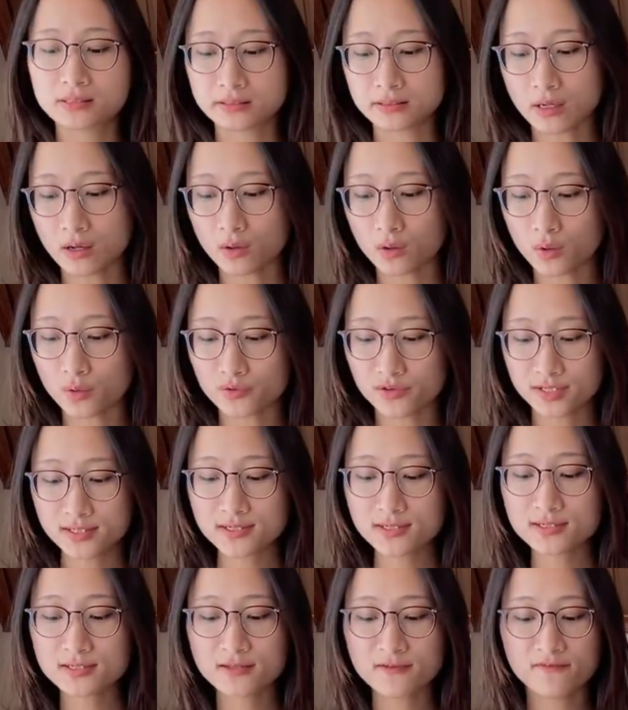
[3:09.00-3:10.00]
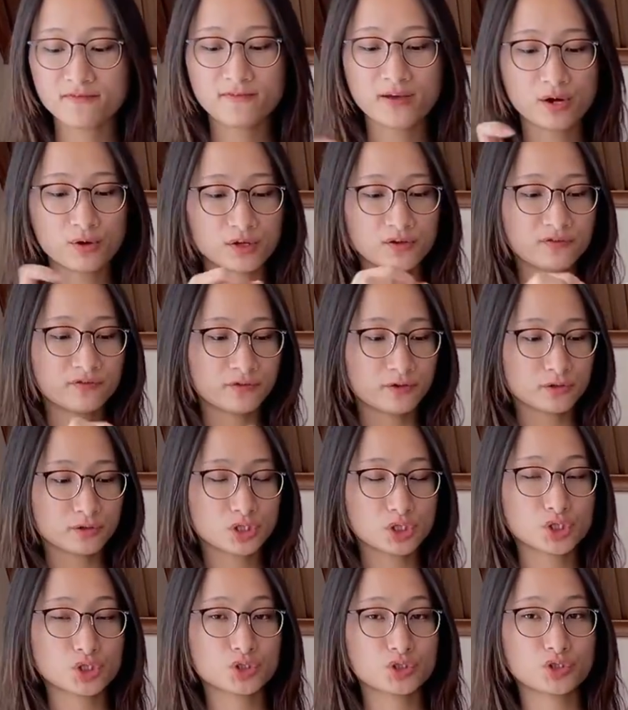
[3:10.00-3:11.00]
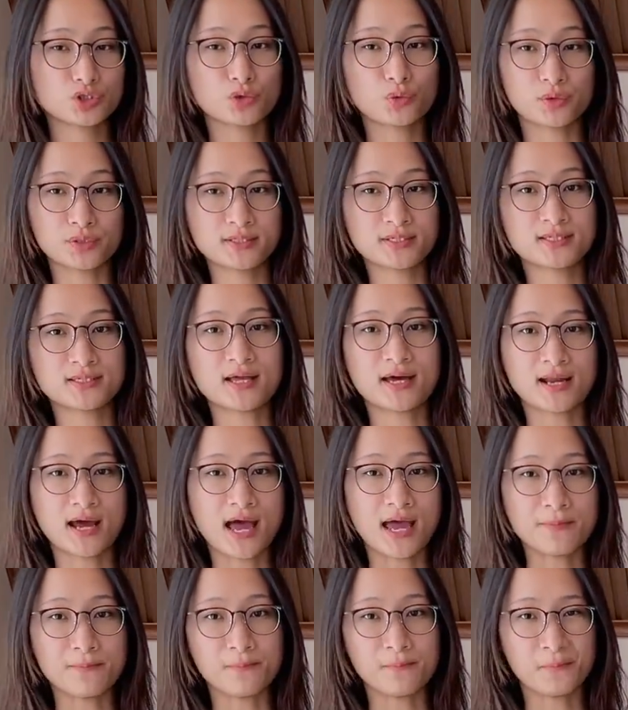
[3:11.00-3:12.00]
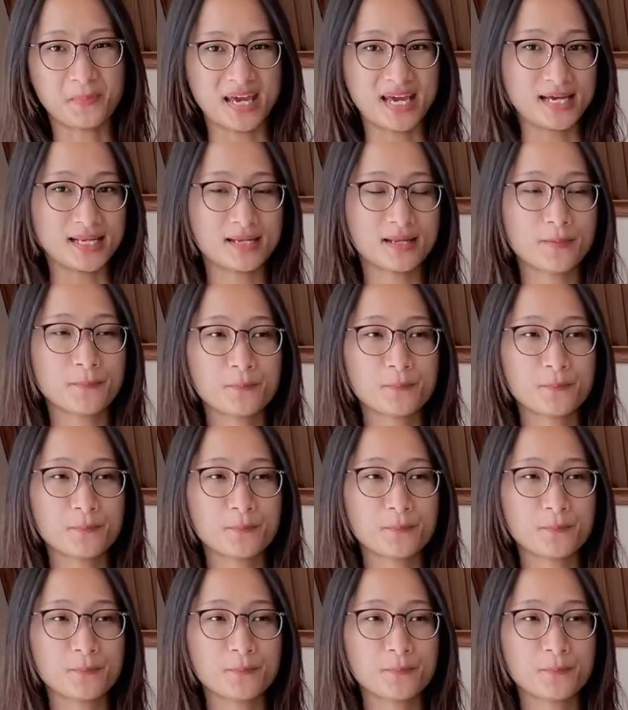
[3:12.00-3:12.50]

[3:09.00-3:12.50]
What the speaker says: So this is the very first shorts that I made.